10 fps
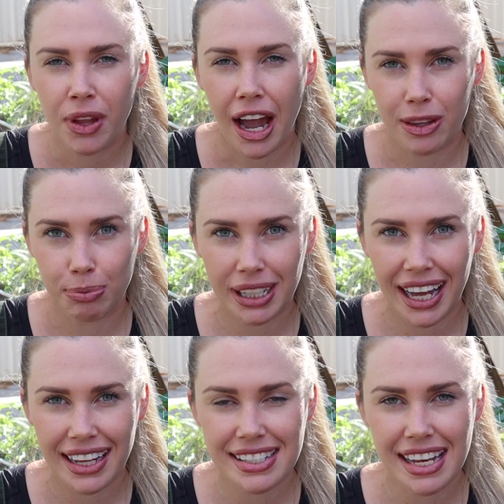other
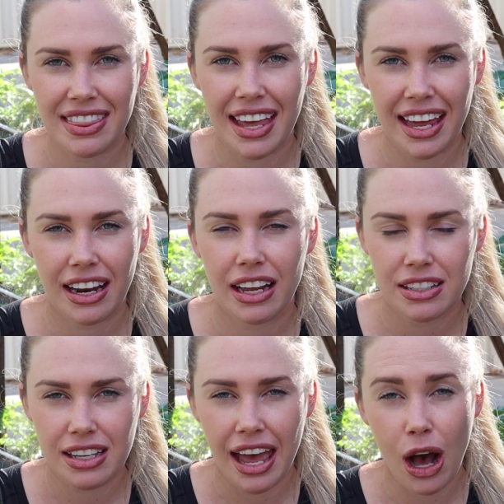plants, and that
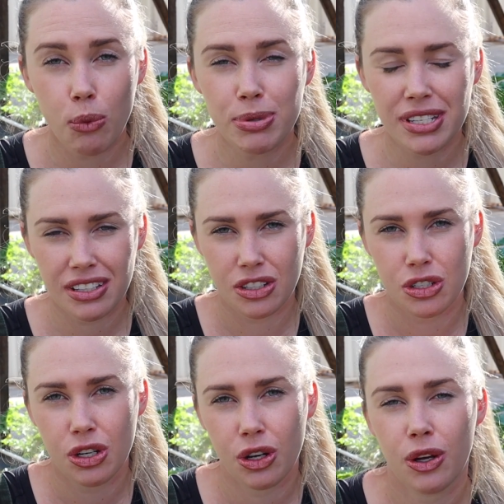helps
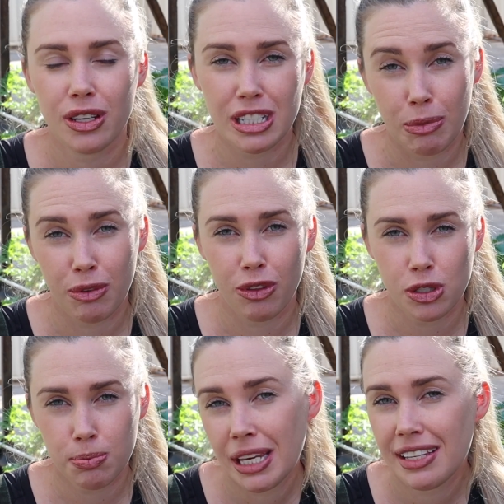deter some of
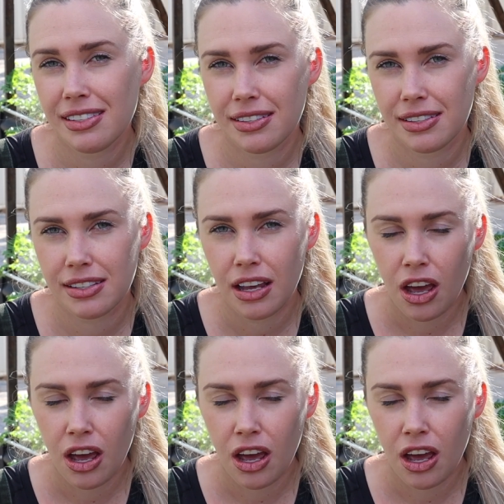those pests